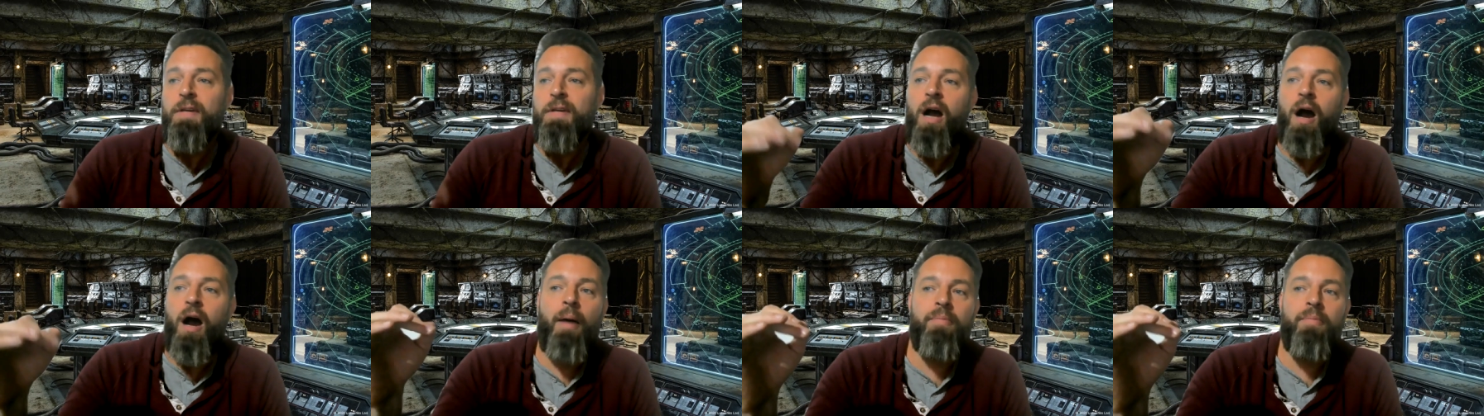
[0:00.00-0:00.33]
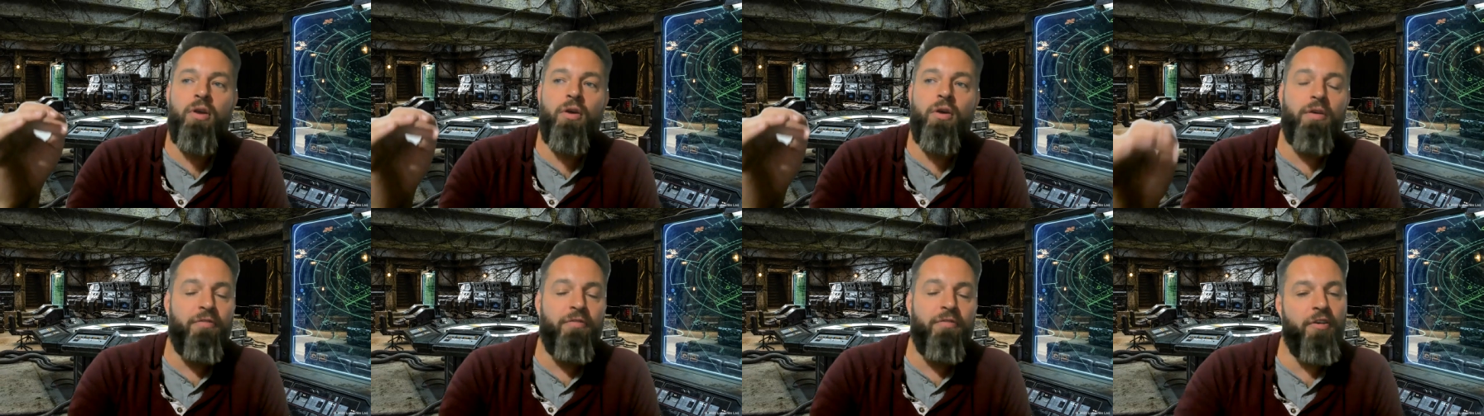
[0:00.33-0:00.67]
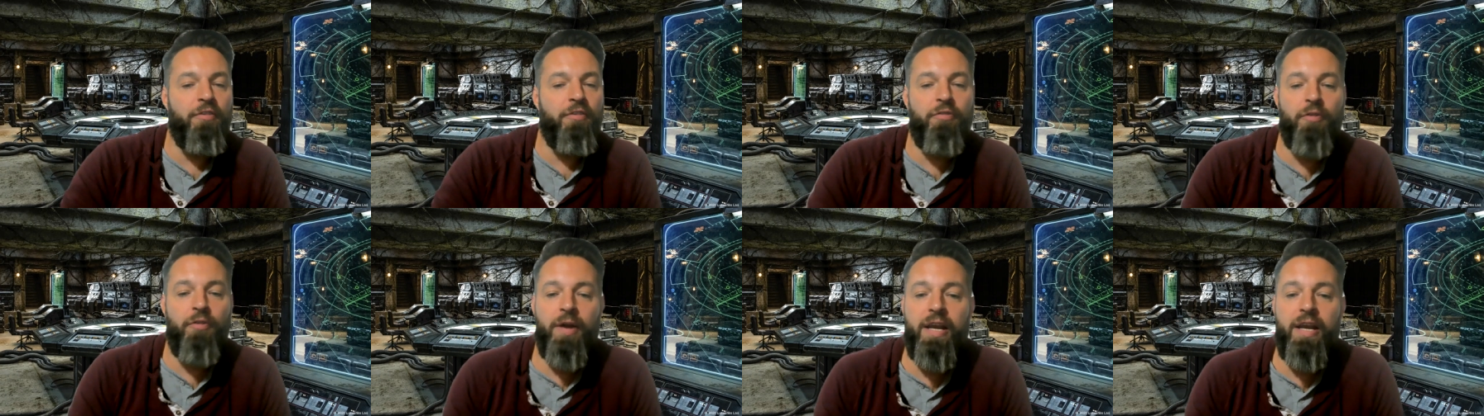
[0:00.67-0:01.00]
Um, you can
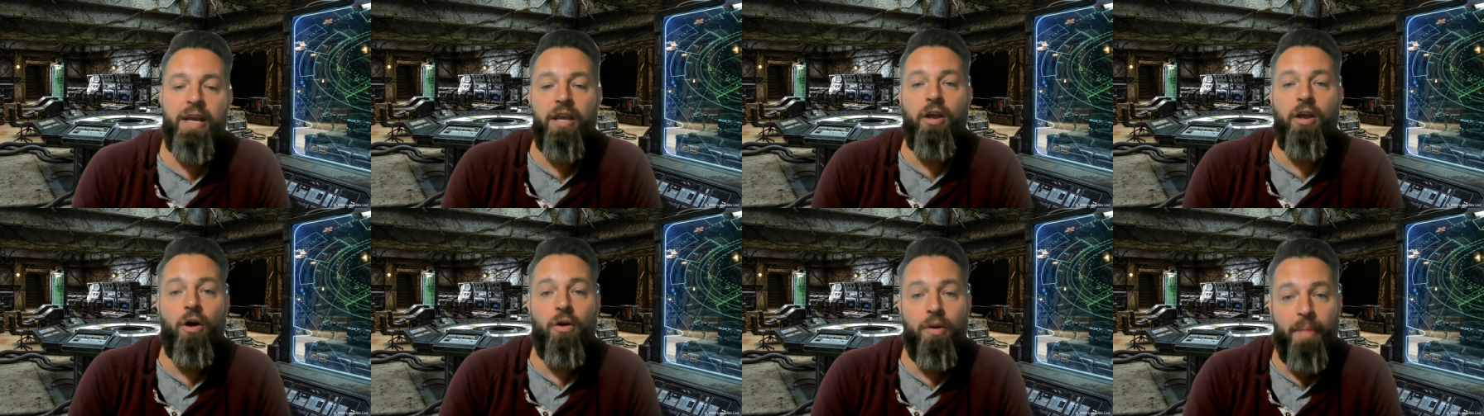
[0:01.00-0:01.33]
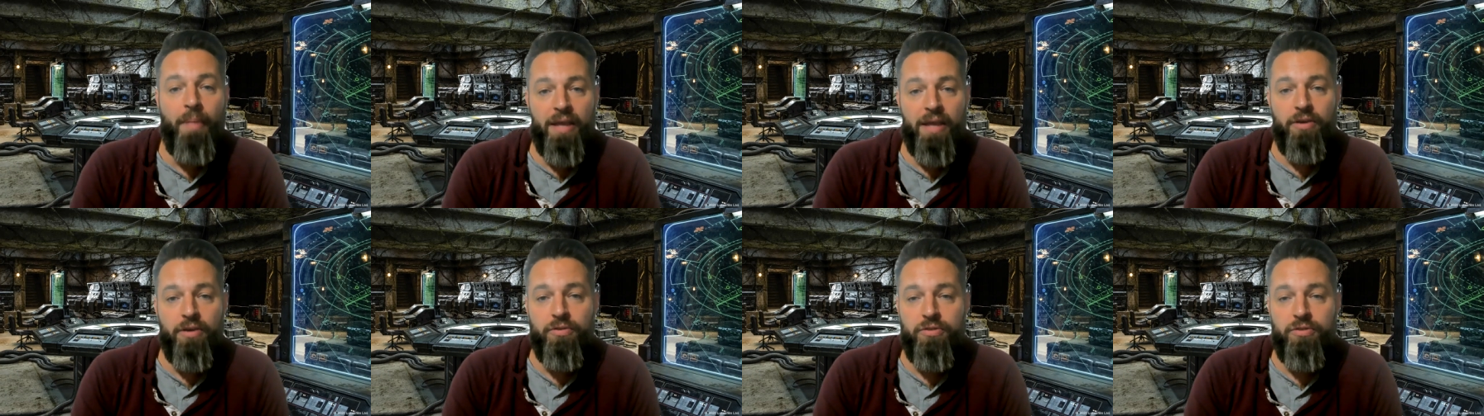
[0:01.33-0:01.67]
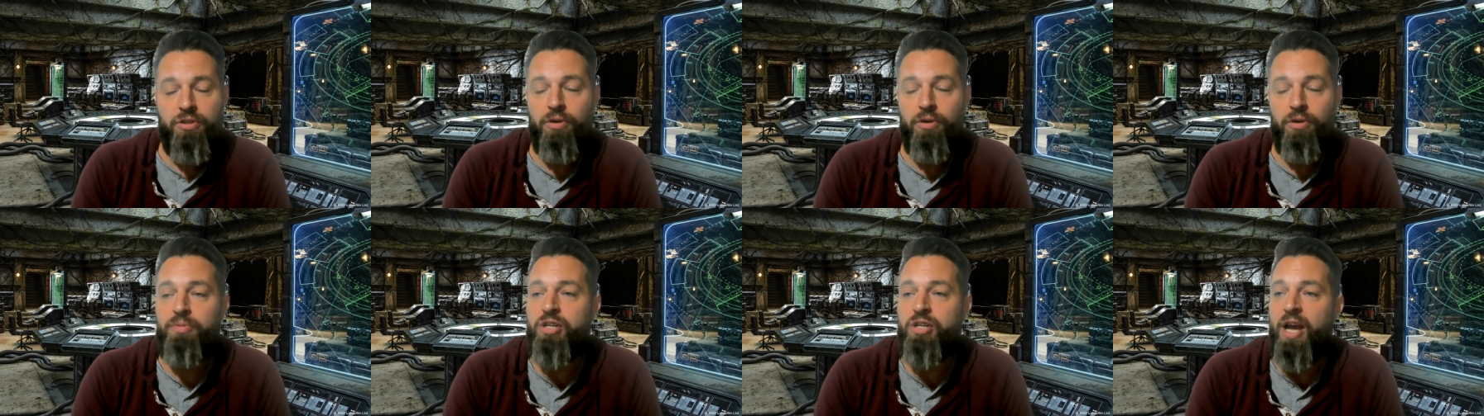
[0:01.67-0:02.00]
feel free to go to my
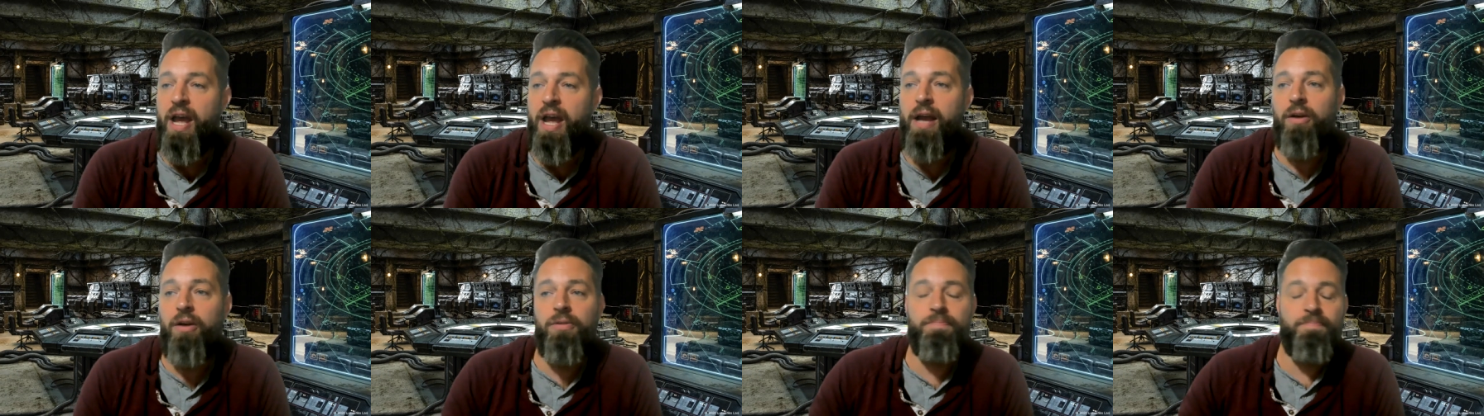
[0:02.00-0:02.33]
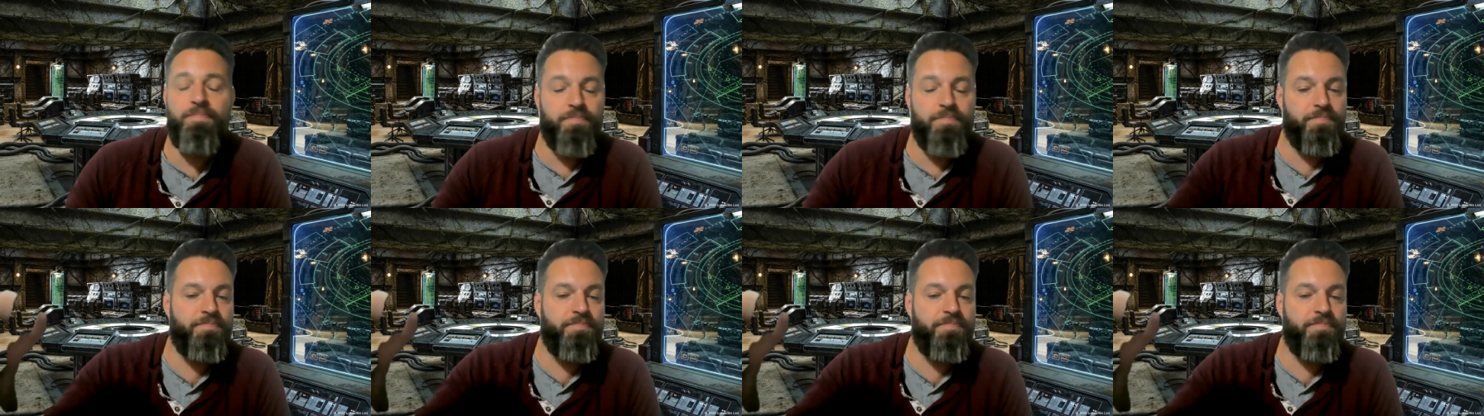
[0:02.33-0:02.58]
YouTube channel,